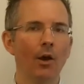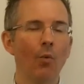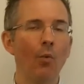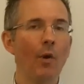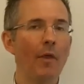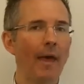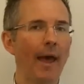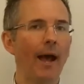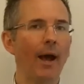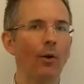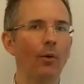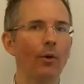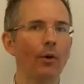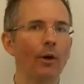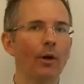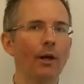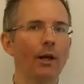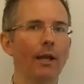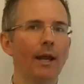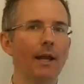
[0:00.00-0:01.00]
without
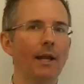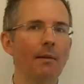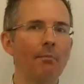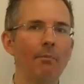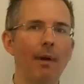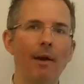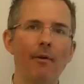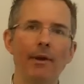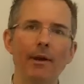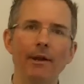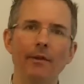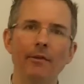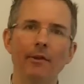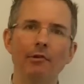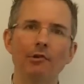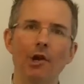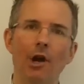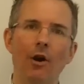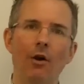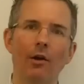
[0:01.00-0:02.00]
getting buried in the
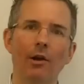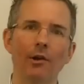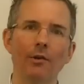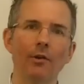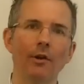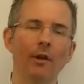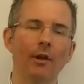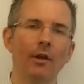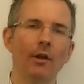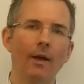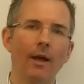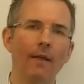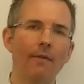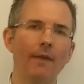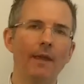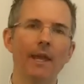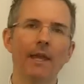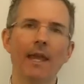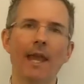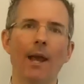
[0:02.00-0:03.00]
jargon and
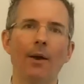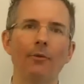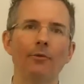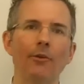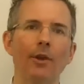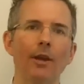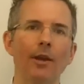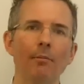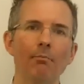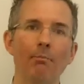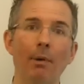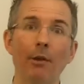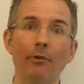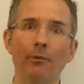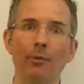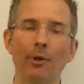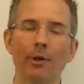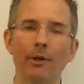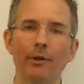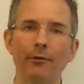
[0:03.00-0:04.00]
the accounting
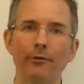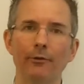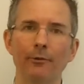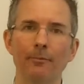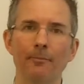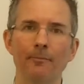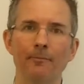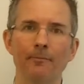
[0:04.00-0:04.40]
buzzwords.